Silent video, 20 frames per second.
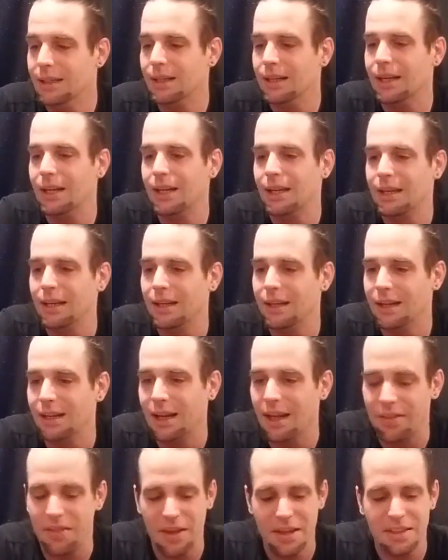And
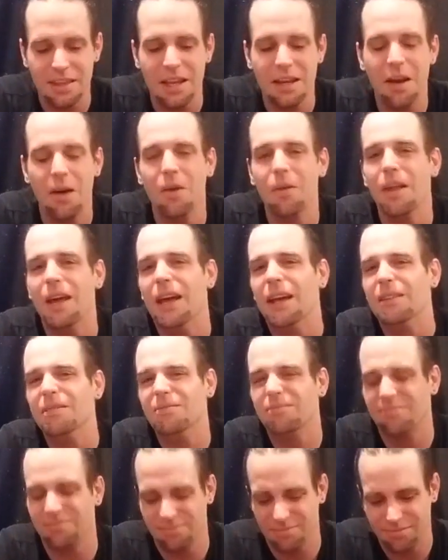uh, I think they know that.
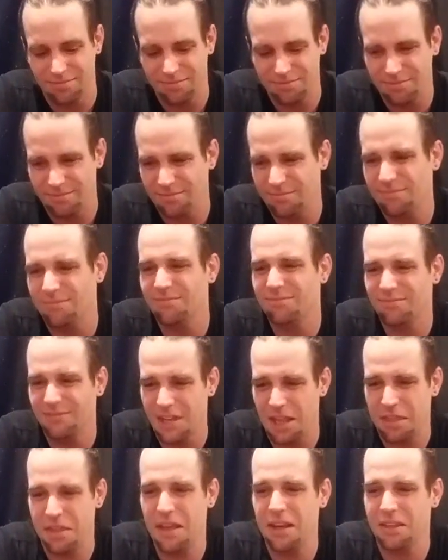
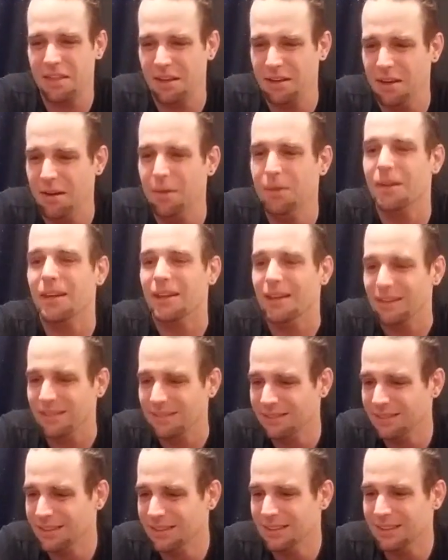I think they know that.
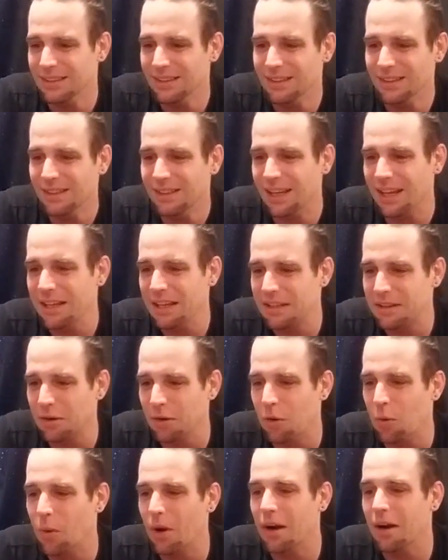I think
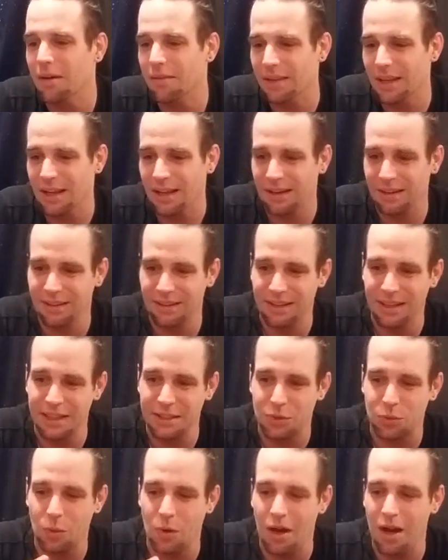they're aware of that.
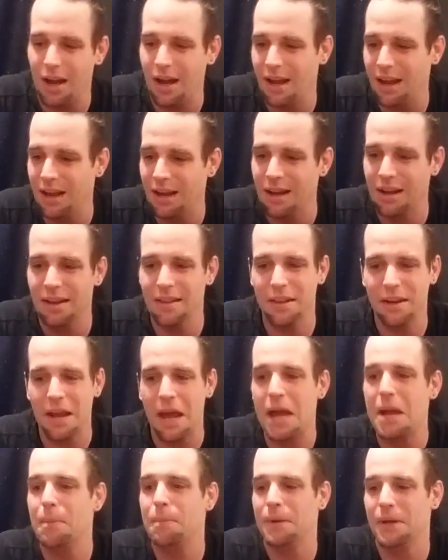That's why uh, the
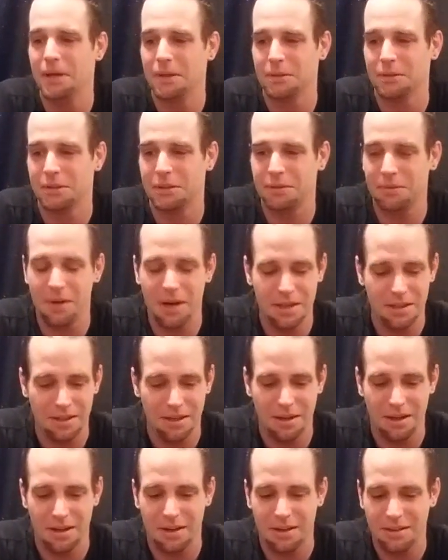Knight of Pentacles is right
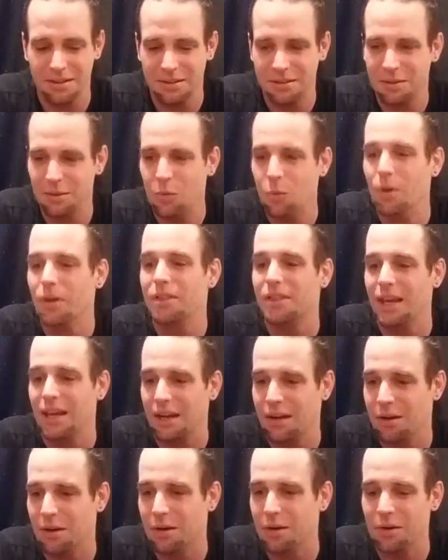there with
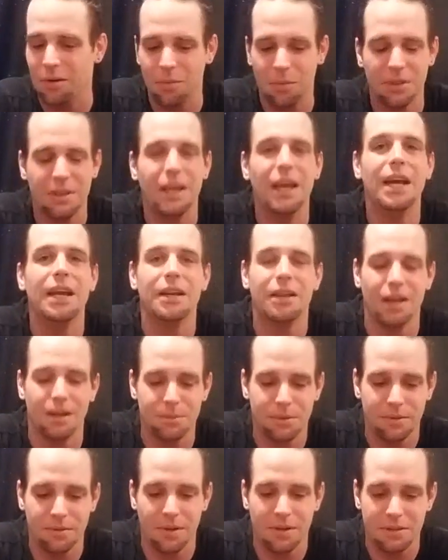that card, with the Eight of
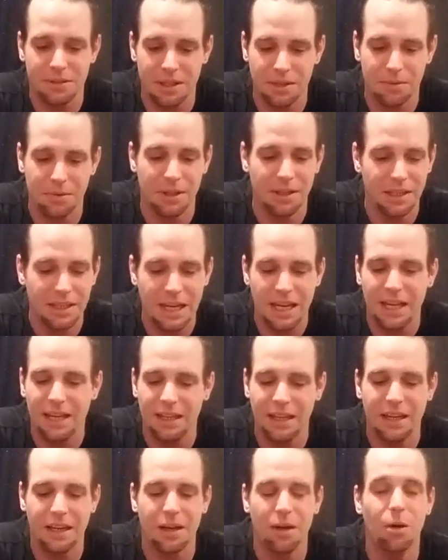Cups reversed. They really can't
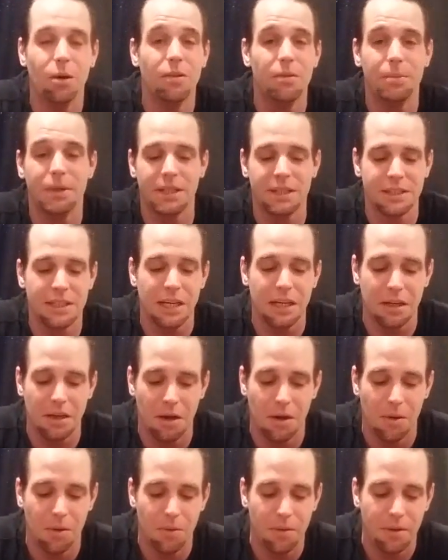let go of it because they
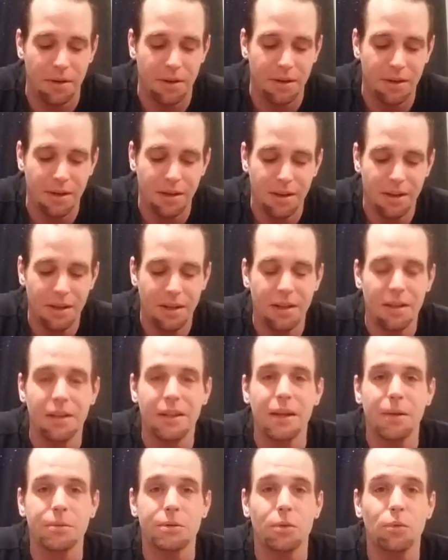know that that,
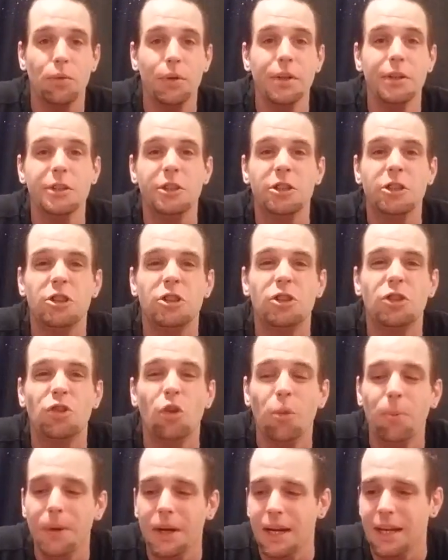that was a really
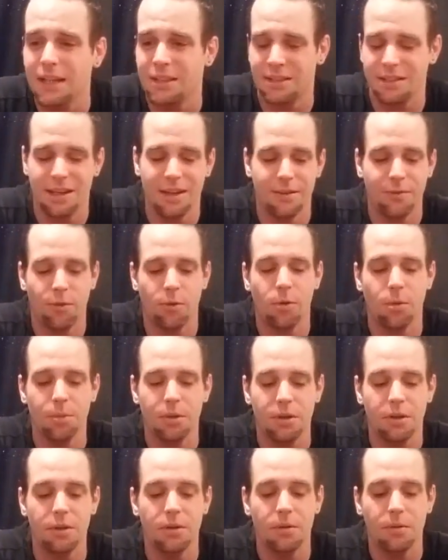stupid ass thing for
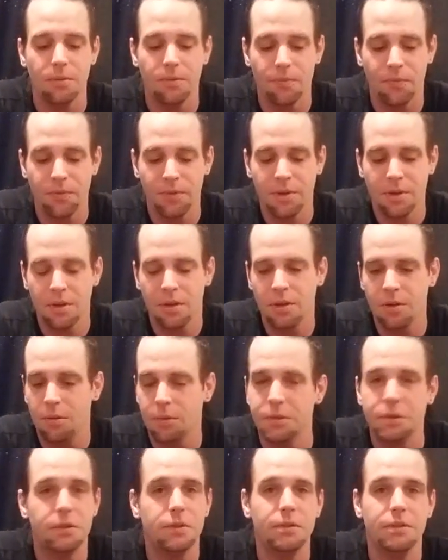them to do
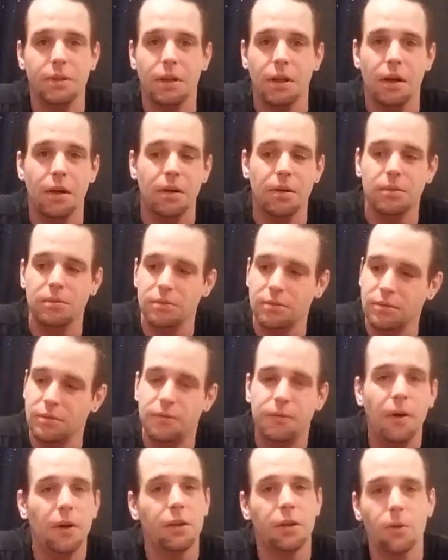was, you know,
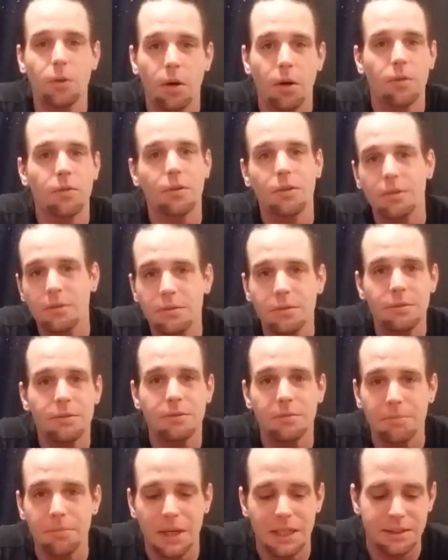fuck you over,
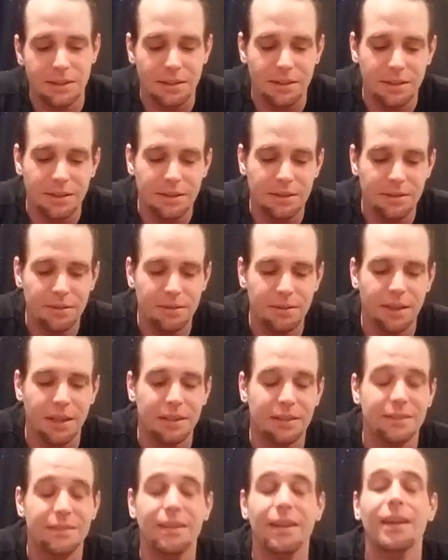basically. We're
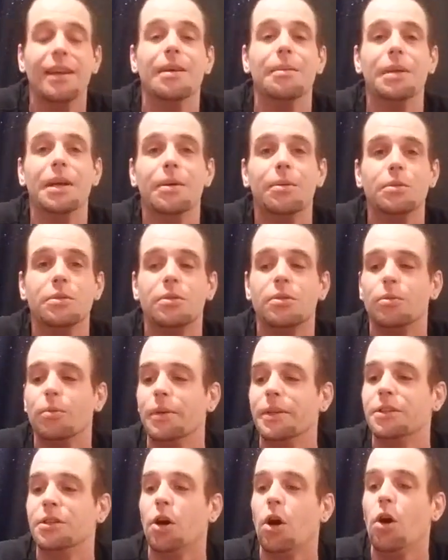like, damn, that was
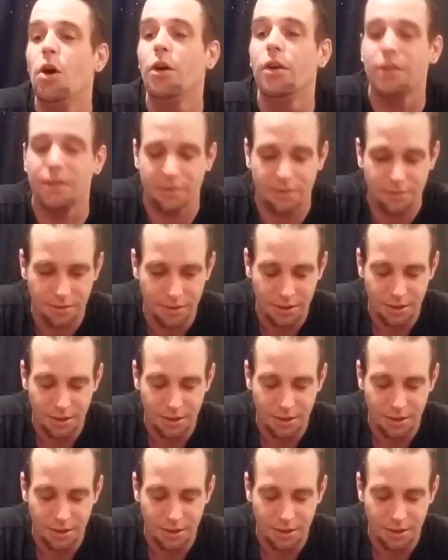retarded.